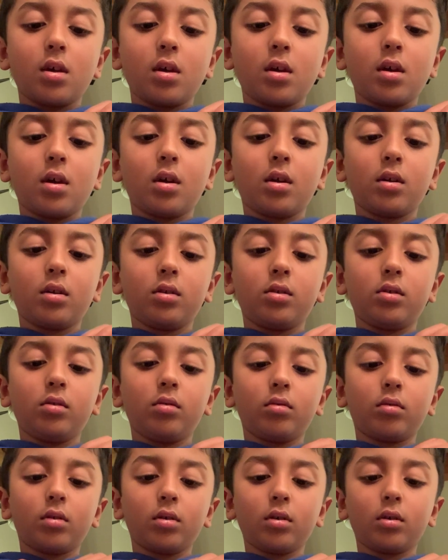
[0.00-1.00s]
and
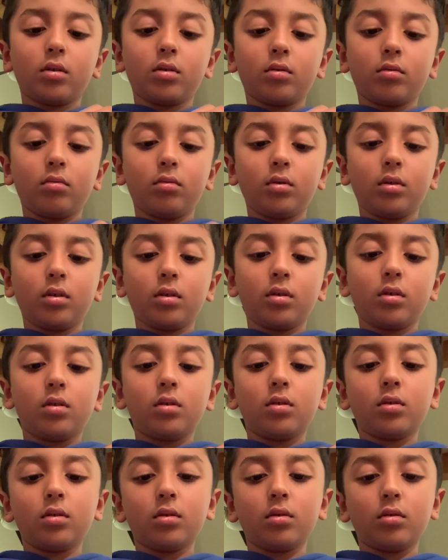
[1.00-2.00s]
you are going
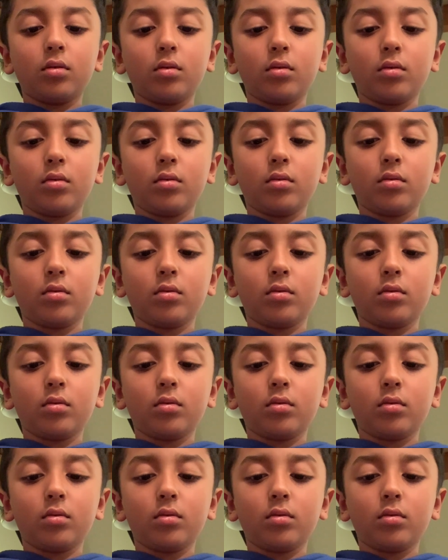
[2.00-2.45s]
to,